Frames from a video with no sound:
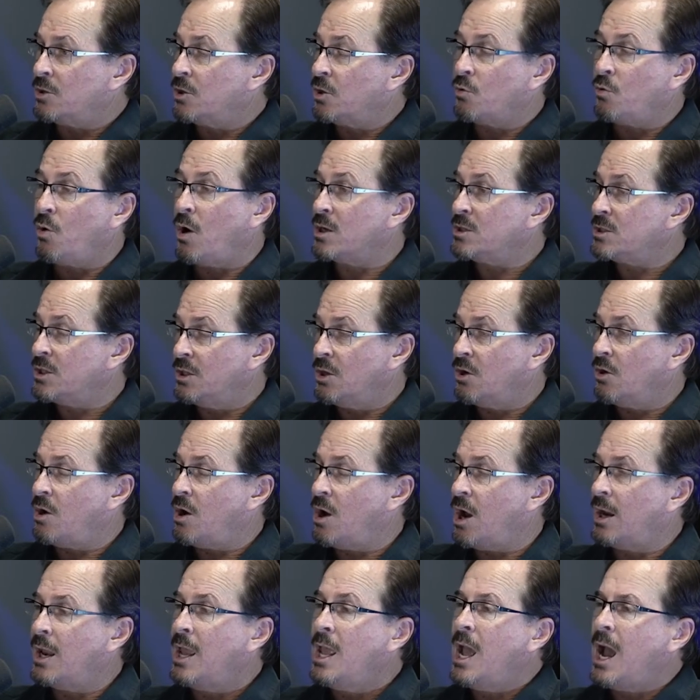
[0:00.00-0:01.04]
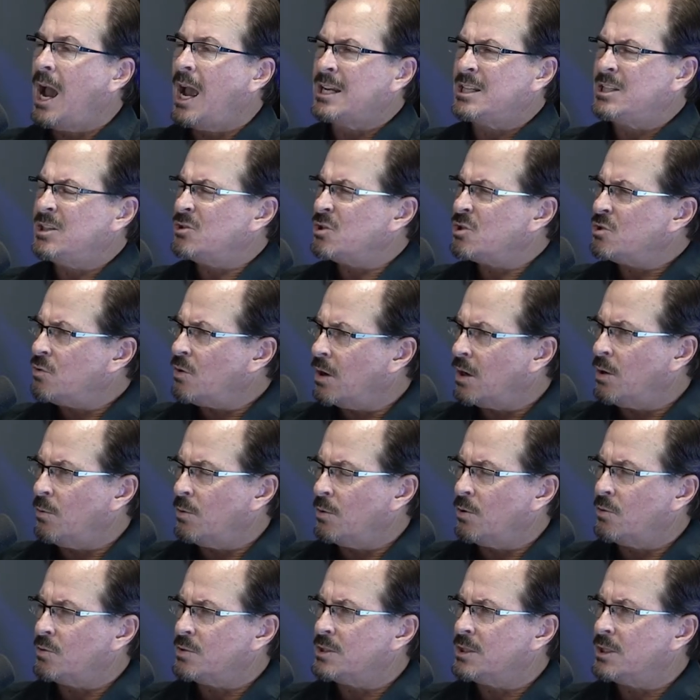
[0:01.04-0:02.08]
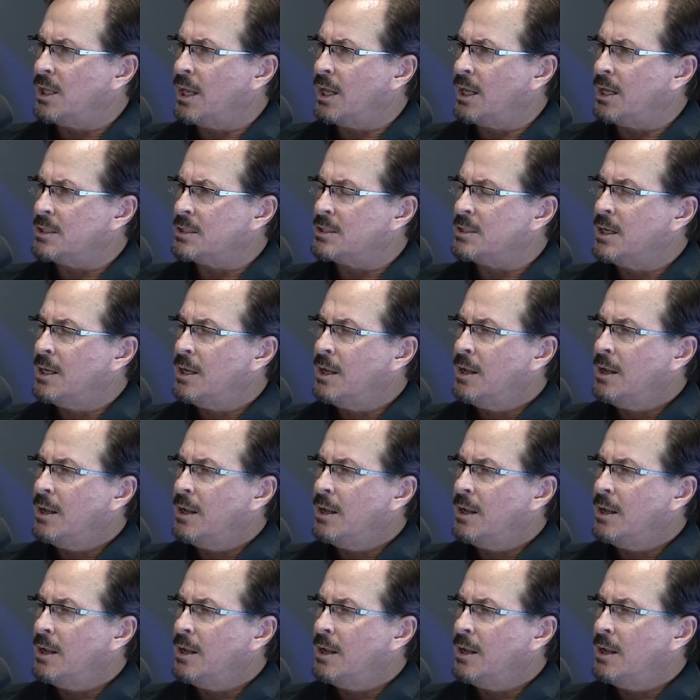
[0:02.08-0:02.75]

to the cross and they're gone. I still struggle with those things.